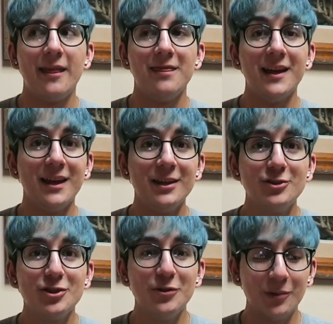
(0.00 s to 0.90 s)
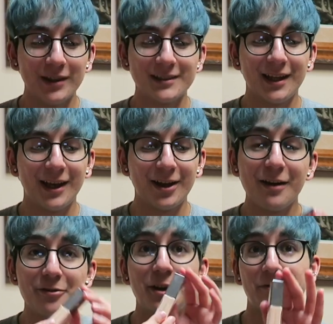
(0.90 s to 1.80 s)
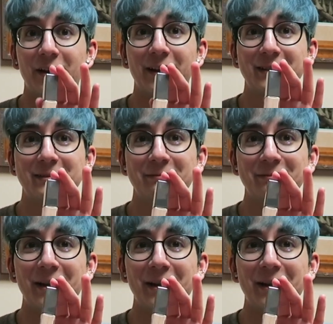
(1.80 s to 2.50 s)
the issue was Cover FX.